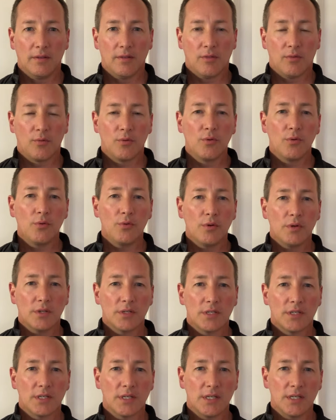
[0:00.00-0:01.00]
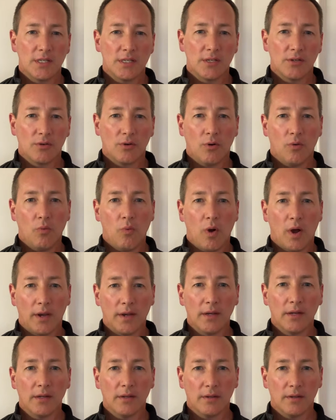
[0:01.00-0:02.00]
Through
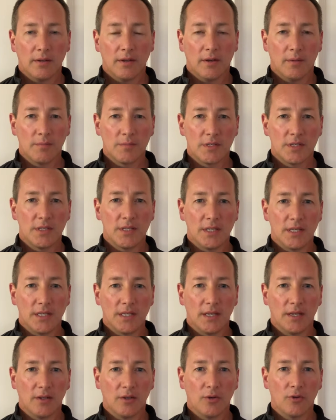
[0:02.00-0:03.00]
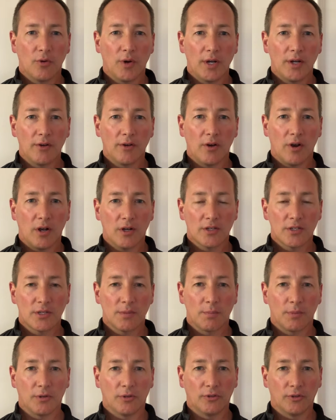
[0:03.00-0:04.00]
C01 comes the greater
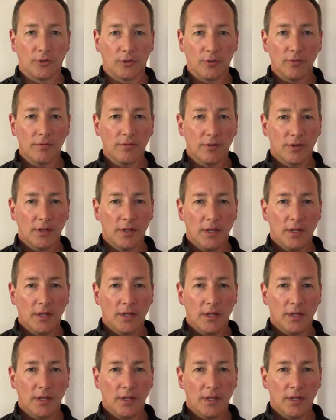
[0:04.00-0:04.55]
occipital nerve.